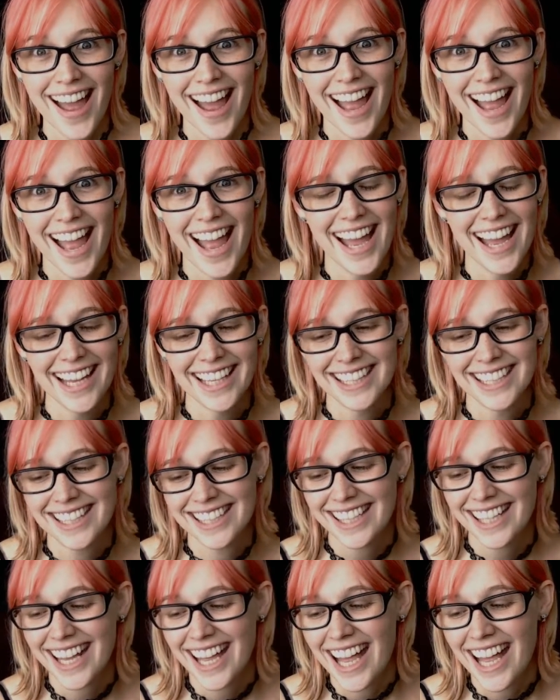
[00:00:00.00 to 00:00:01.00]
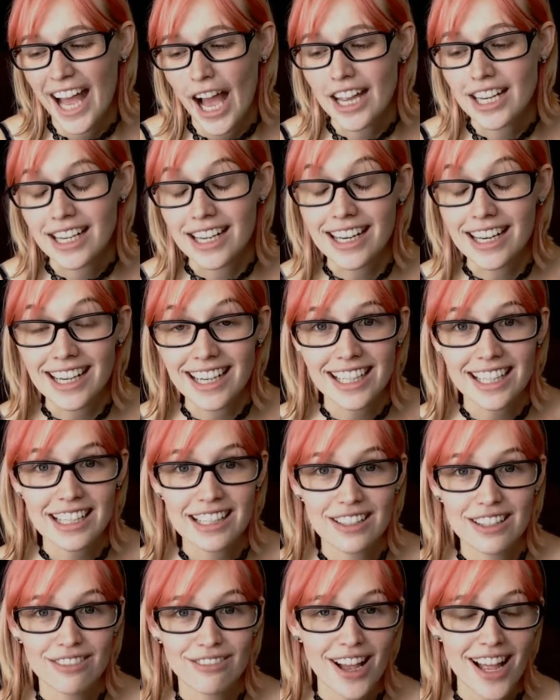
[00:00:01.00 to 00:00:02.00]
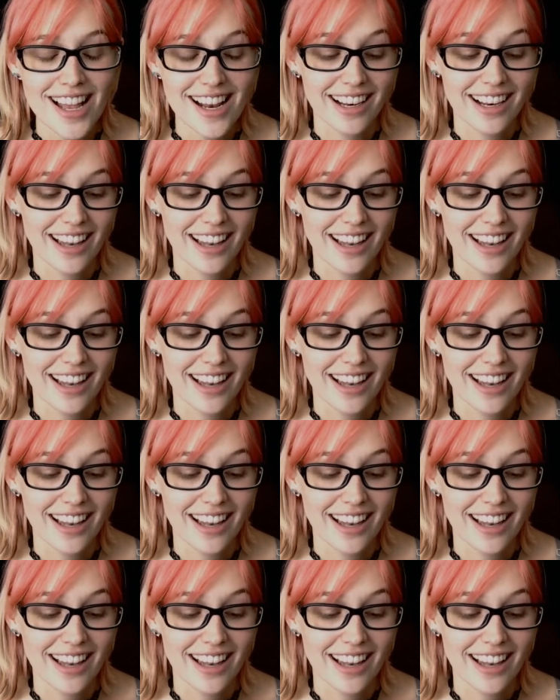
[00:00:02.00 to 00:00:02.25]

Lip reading: And I couldn't get it to run.